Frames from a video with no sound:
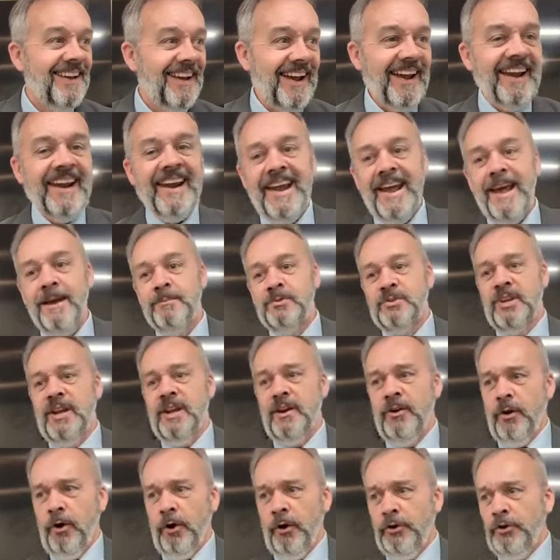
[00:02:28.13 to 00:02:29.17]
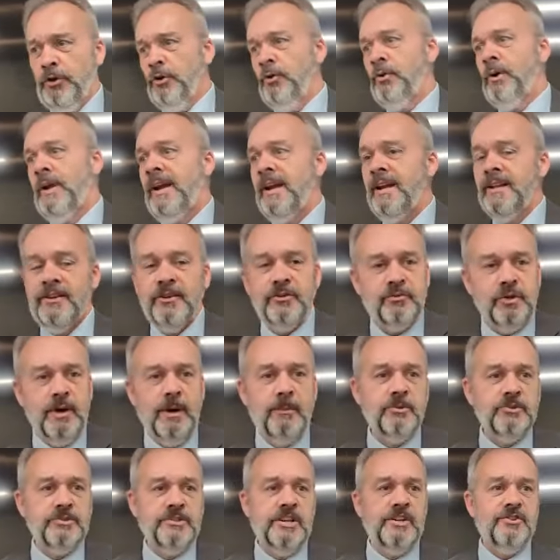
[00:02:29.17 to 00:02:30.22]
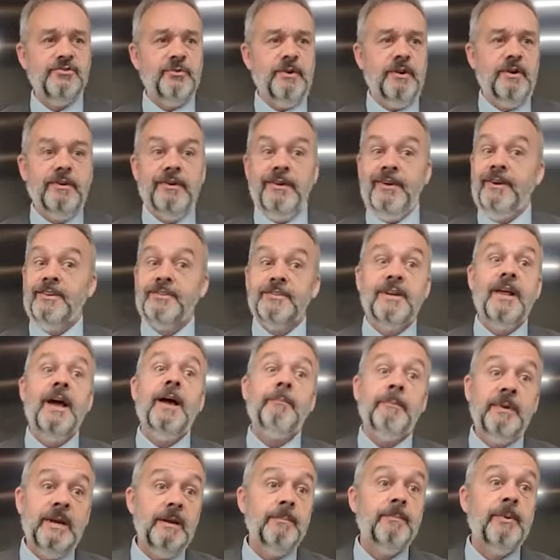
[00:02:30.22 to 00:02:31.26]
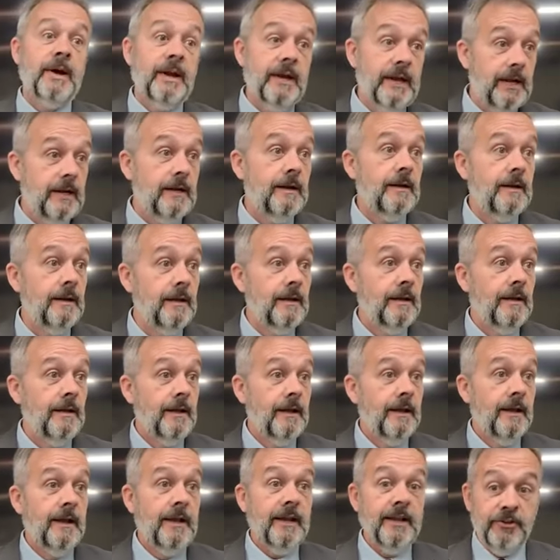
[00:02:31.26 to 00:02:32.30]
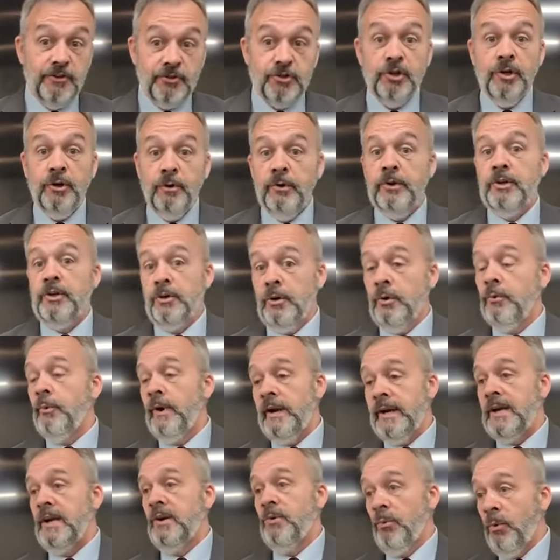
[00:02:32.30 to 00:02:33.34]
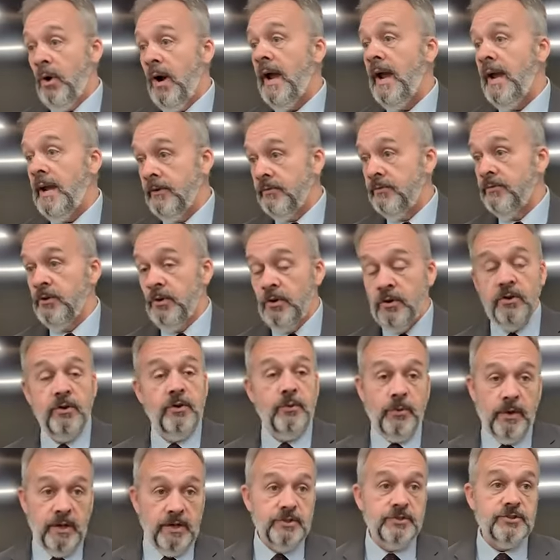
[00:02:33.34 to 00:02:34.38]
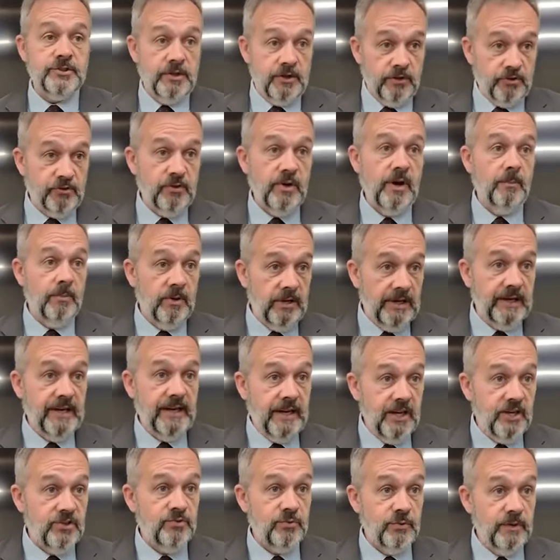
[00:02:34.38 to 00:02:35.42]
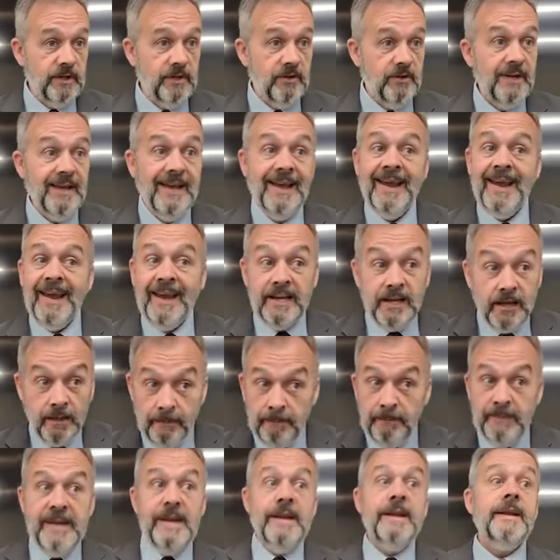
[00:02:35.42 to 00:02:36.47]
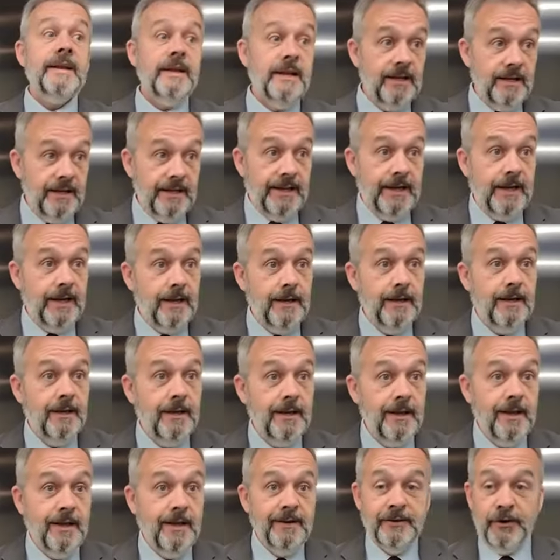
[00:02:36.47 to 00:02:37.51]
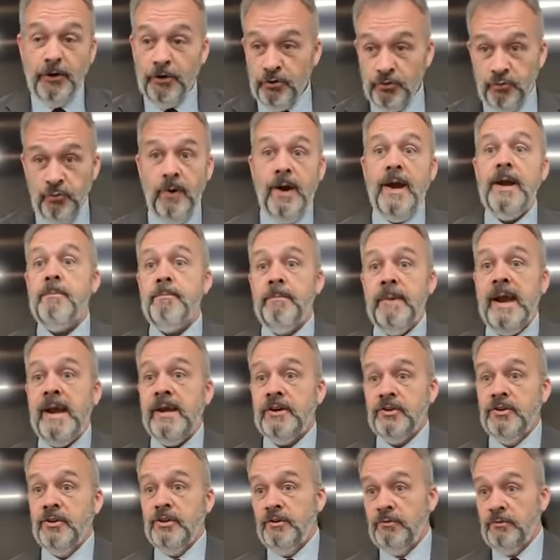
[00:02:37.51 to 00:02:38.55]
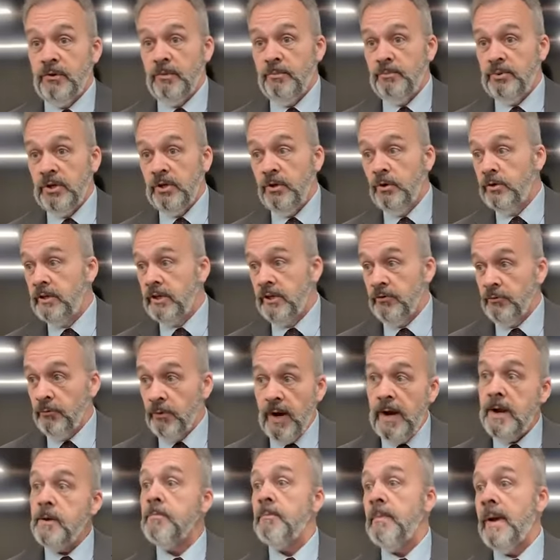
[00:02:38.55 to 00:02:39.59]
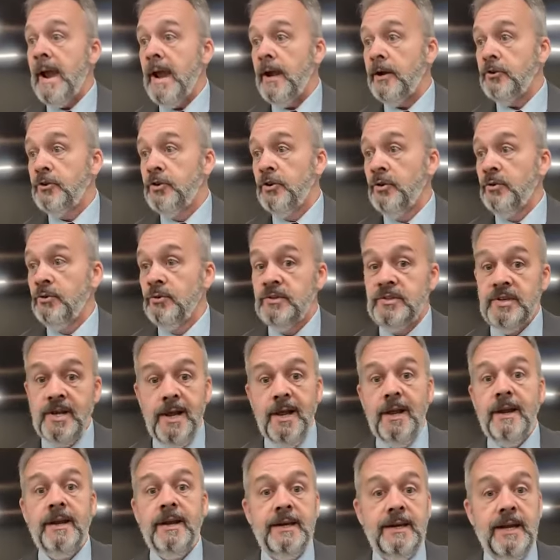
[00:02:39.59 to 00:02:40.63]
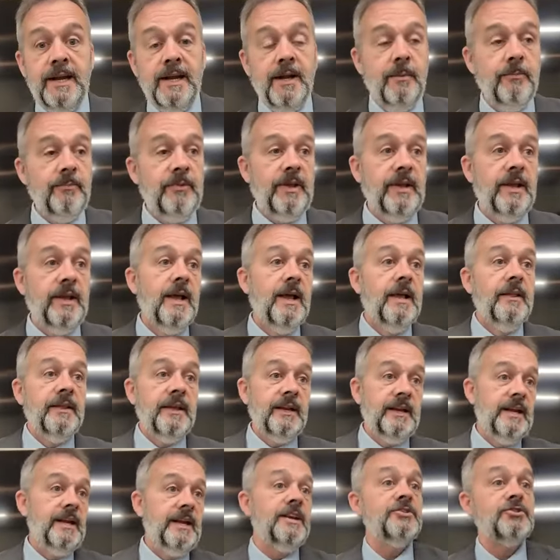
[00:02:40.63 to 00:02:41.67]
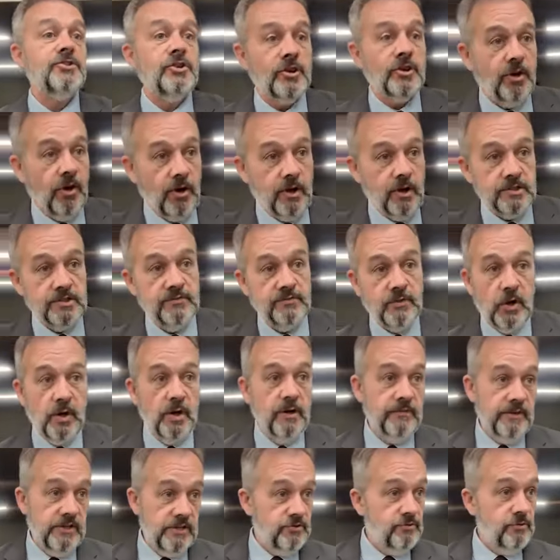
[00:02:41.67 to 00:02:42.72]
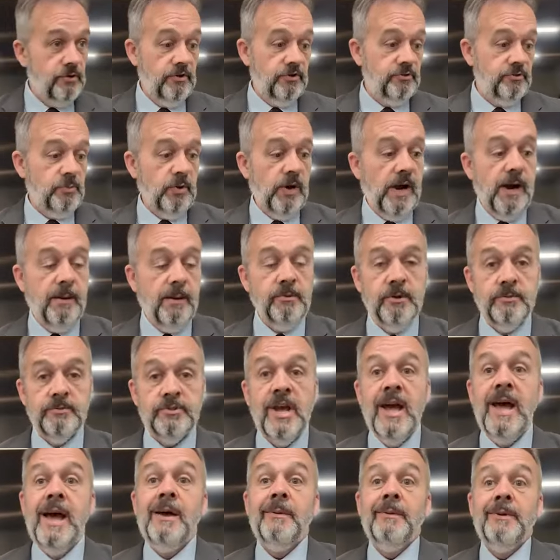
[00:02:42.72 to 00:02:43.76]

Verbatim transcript: Ahab said, Are you he that troubles Israel? That's not me, buddy. It's you and your wicked wife. You're the ones that are troubling Israel. And immediately goes right back to the rebuke and right back to telling him that, that he's the cause of all of Israel's problems.